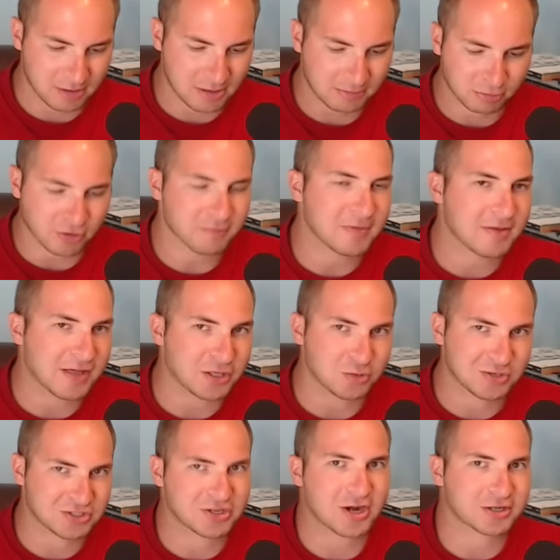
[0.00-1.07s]
Prove me that you
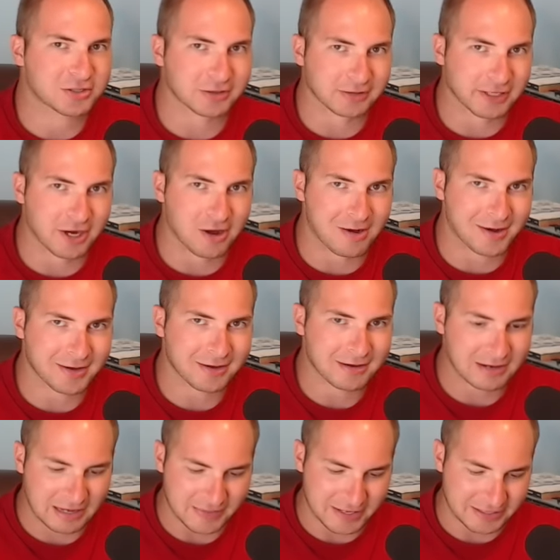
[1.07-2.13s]
sucked early on
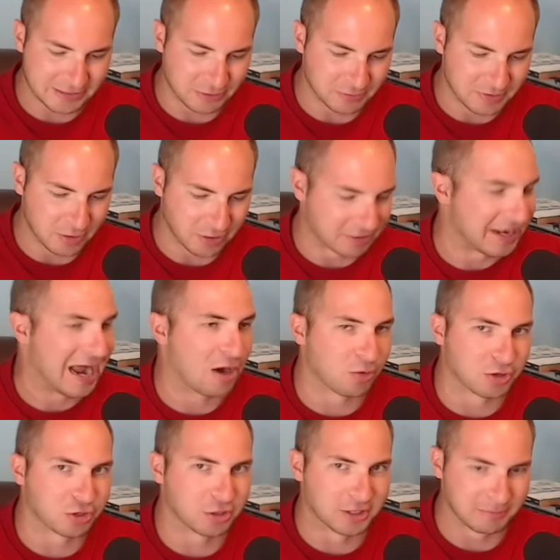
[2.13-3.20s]
and that you are now
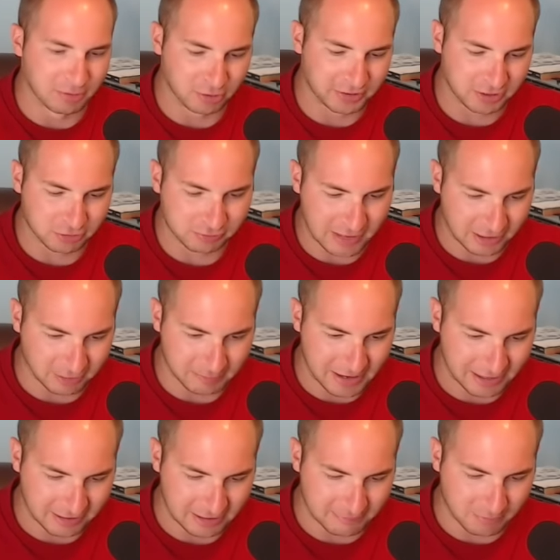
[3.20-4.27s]
good building your record
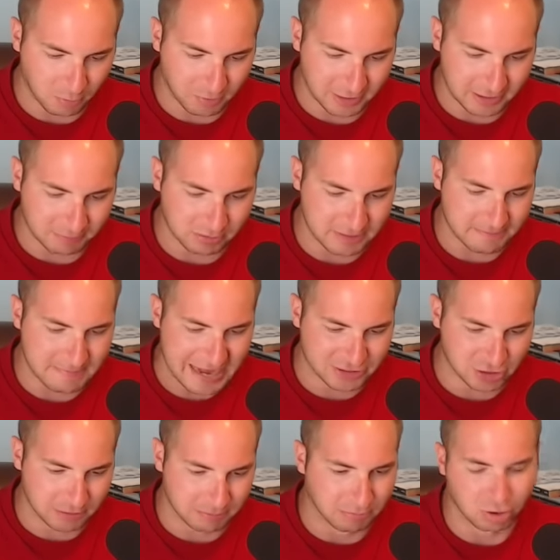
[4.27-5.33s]
back up. But we're going to play
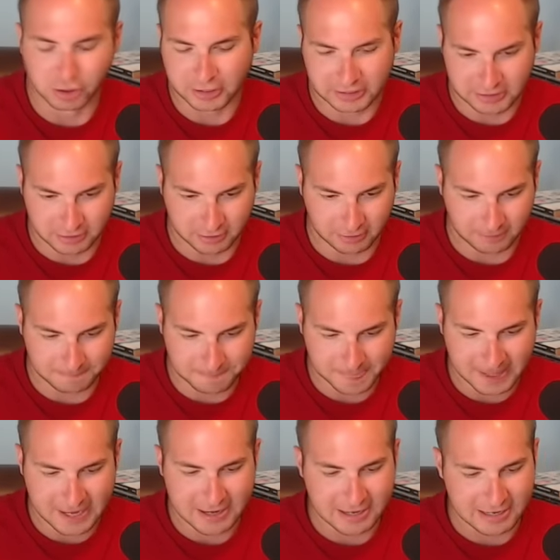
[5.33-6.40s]
Magic Bullet here
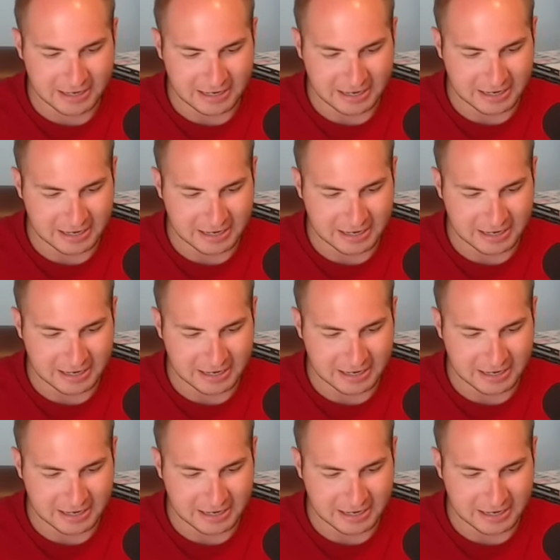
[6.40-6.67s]
in